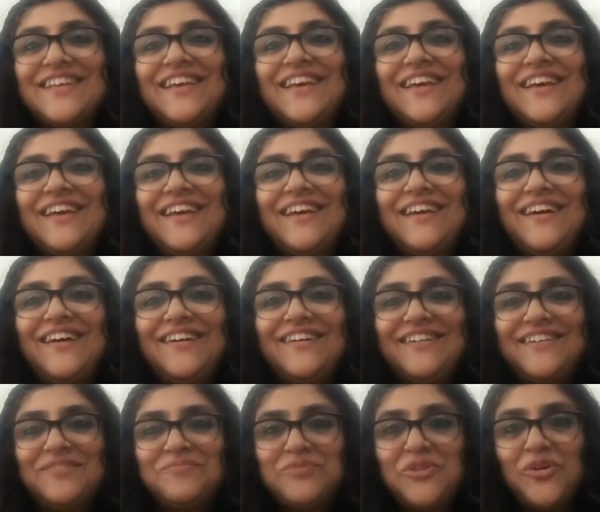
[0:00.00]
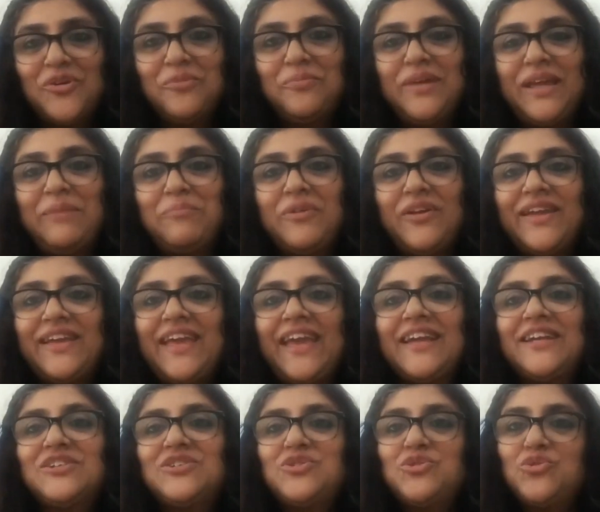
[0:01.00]
I'm going to be
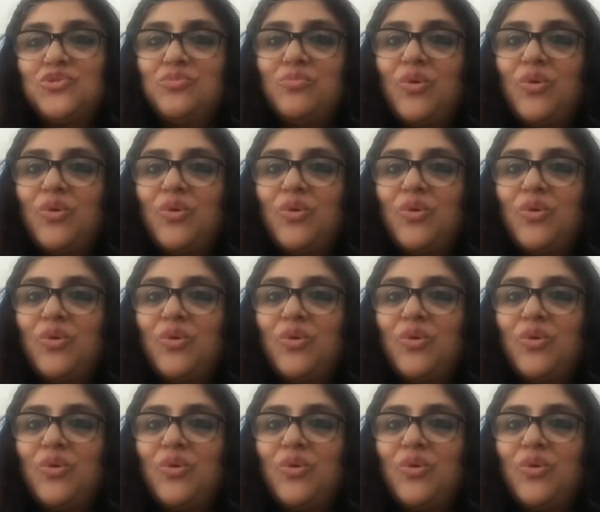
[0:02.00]
bringing two